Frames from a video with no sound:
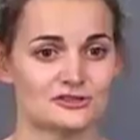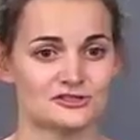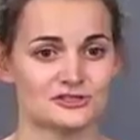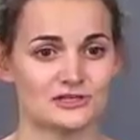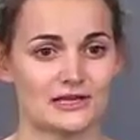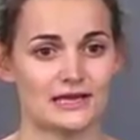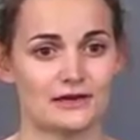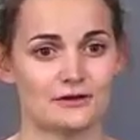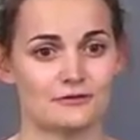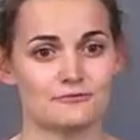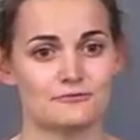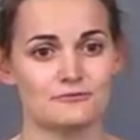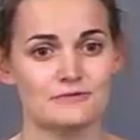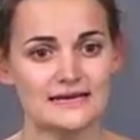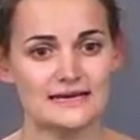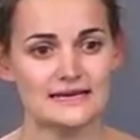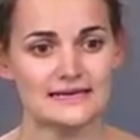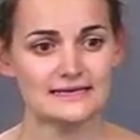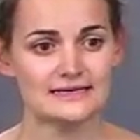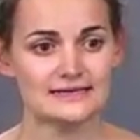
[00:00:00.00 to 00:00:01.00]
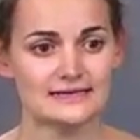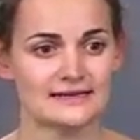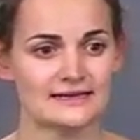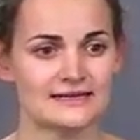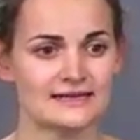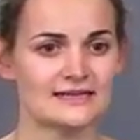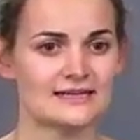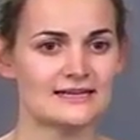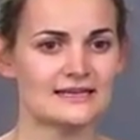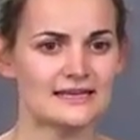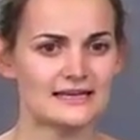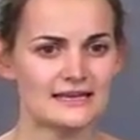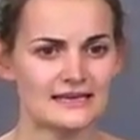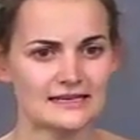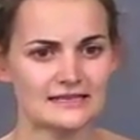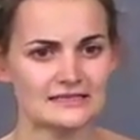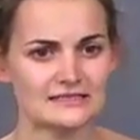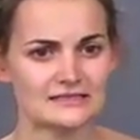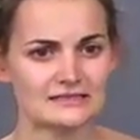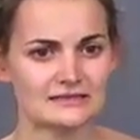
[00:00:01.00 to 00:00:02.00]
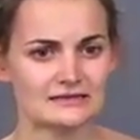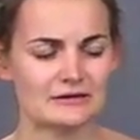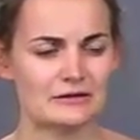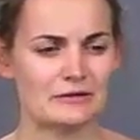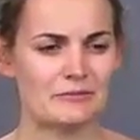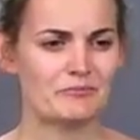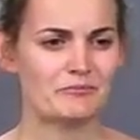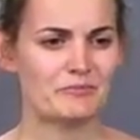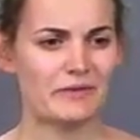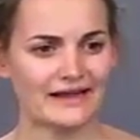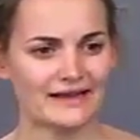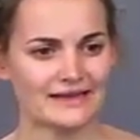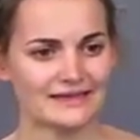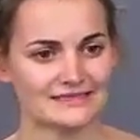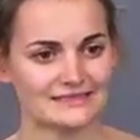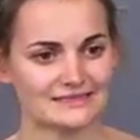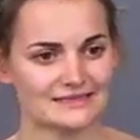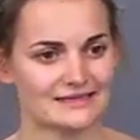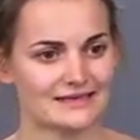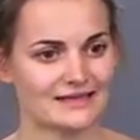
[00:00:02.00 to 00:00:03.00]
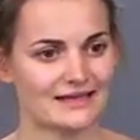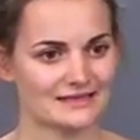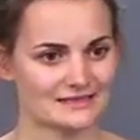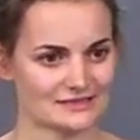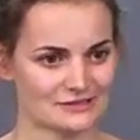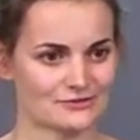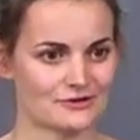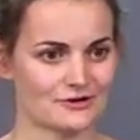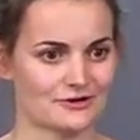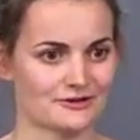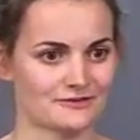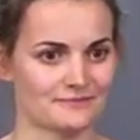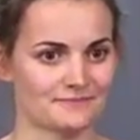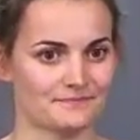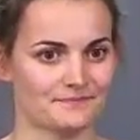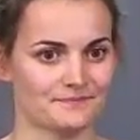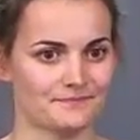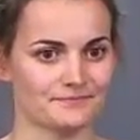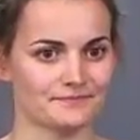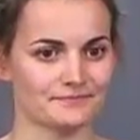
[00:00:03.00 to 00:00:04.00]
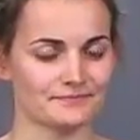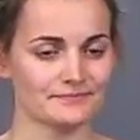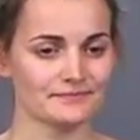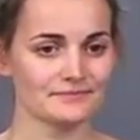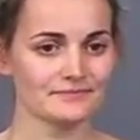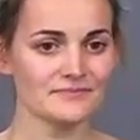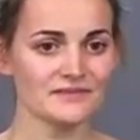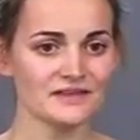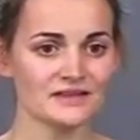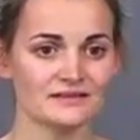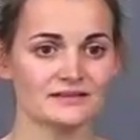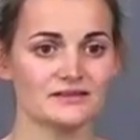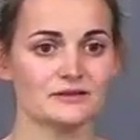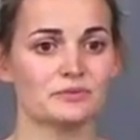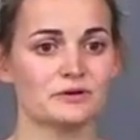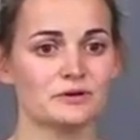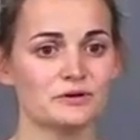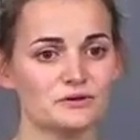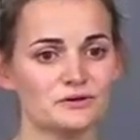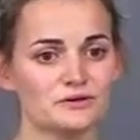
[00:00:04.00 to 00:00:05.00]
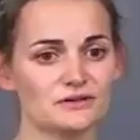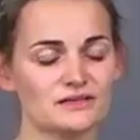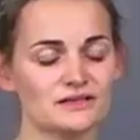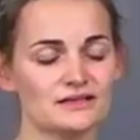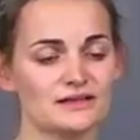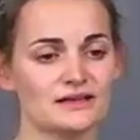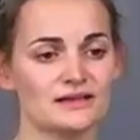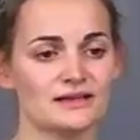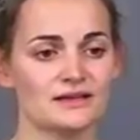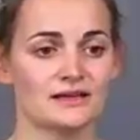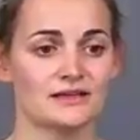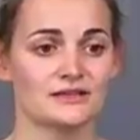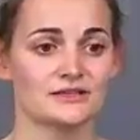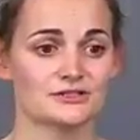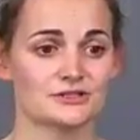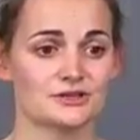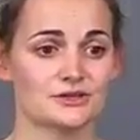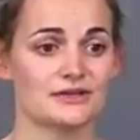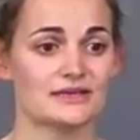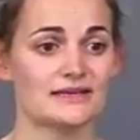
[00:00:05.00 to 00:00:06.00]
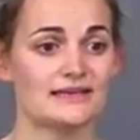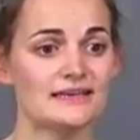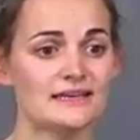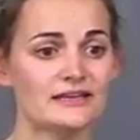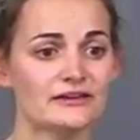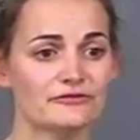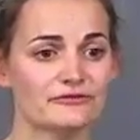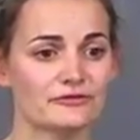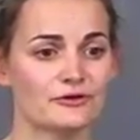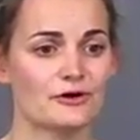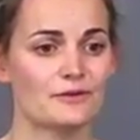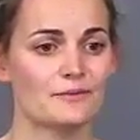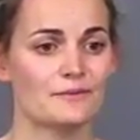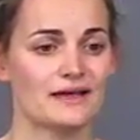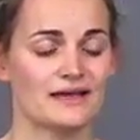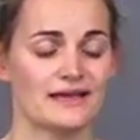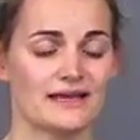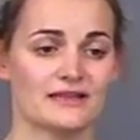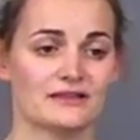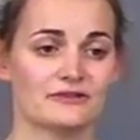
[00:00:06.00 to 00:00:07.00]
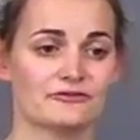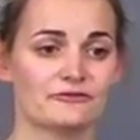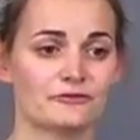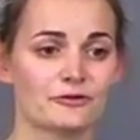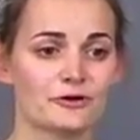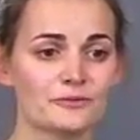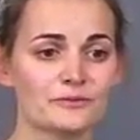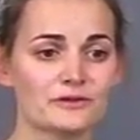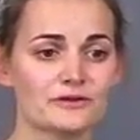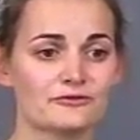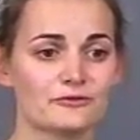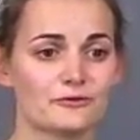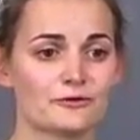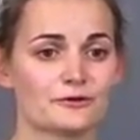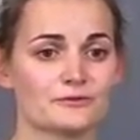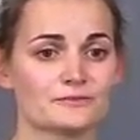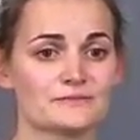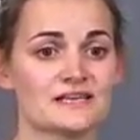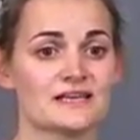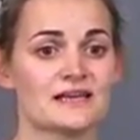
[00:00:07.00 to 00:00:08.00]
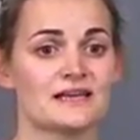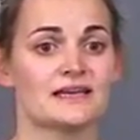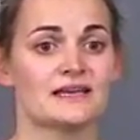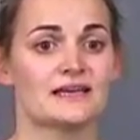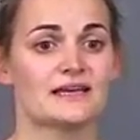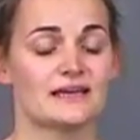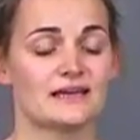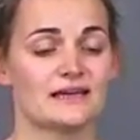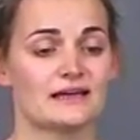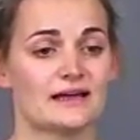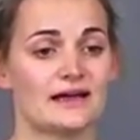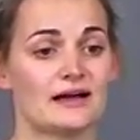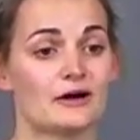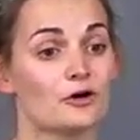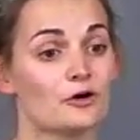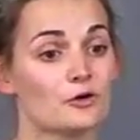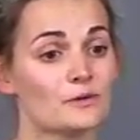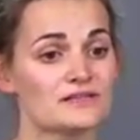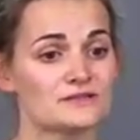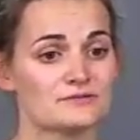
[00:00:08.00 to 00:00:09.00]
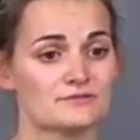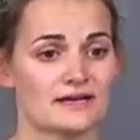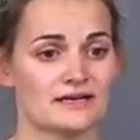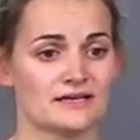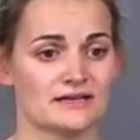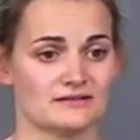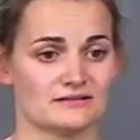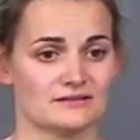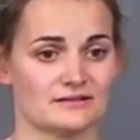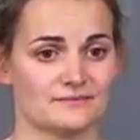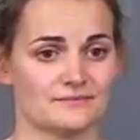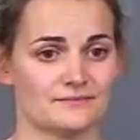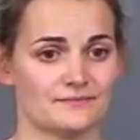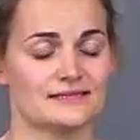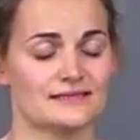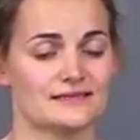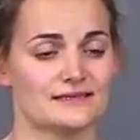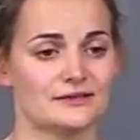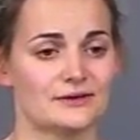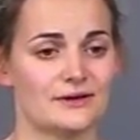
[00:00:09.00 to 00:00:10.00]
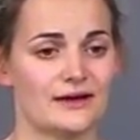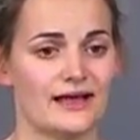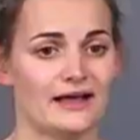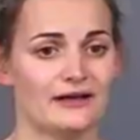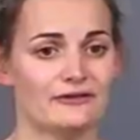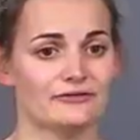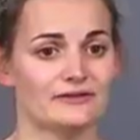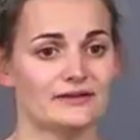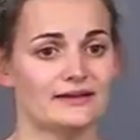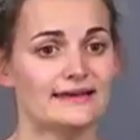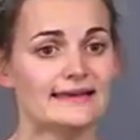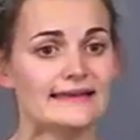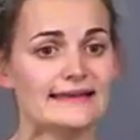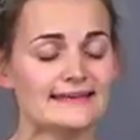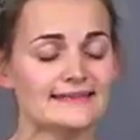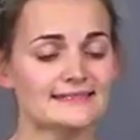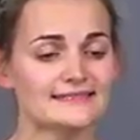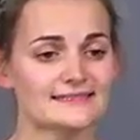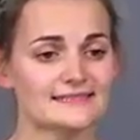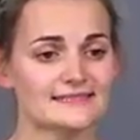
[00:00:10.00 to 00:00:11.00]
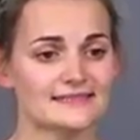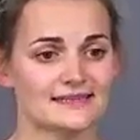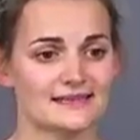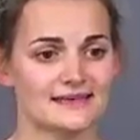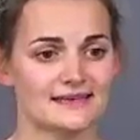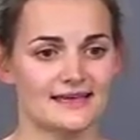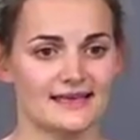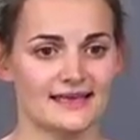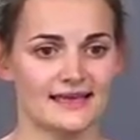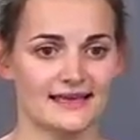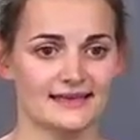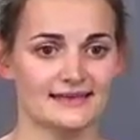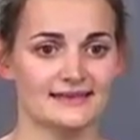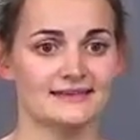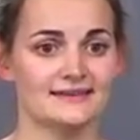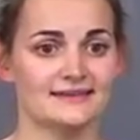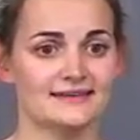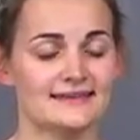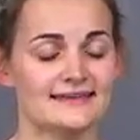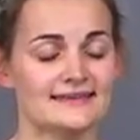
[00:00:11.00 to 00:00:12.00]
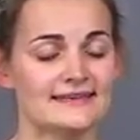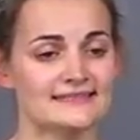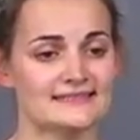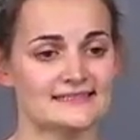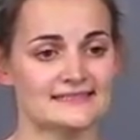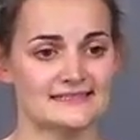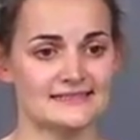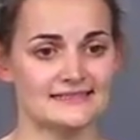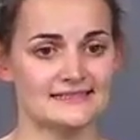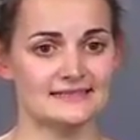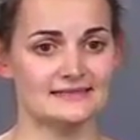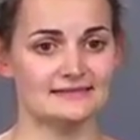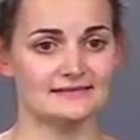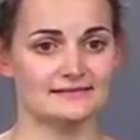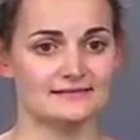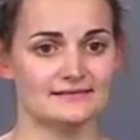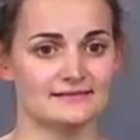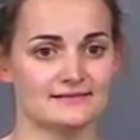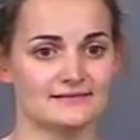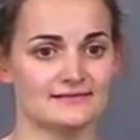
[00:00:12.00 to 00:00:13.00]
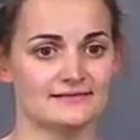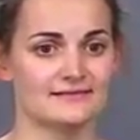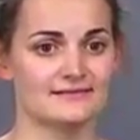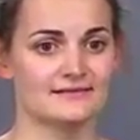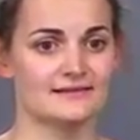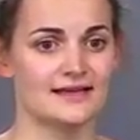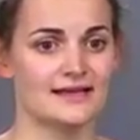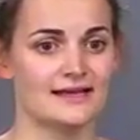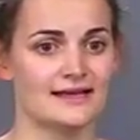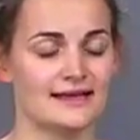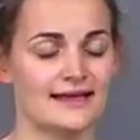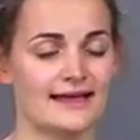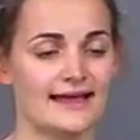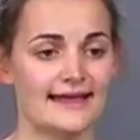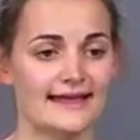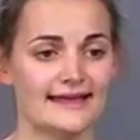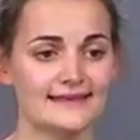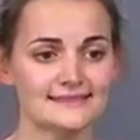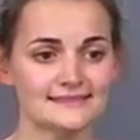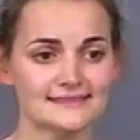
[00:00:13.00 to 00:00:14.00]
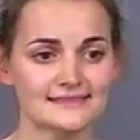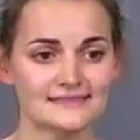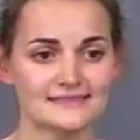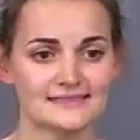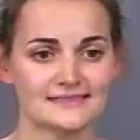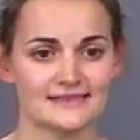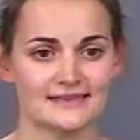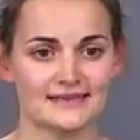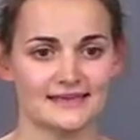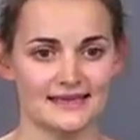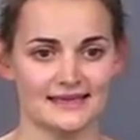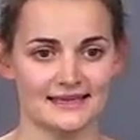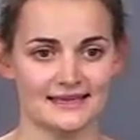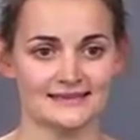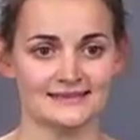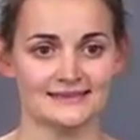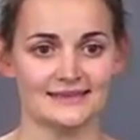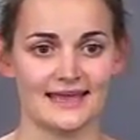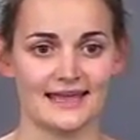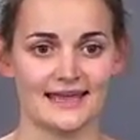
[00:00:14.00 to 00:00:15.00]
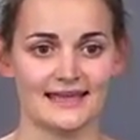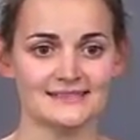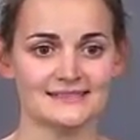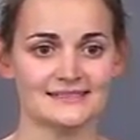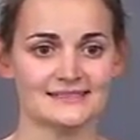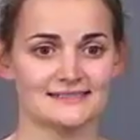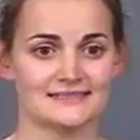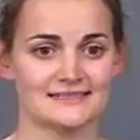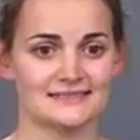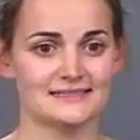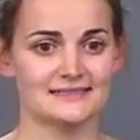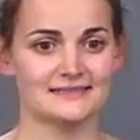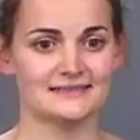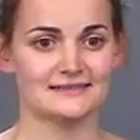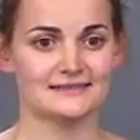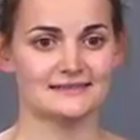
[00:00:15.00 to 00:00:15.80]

say read, eat, bite, and so on. The plural, so the ihr form and the formal forms are always regular. You have lest and lesen Sie, esst and essen Sie,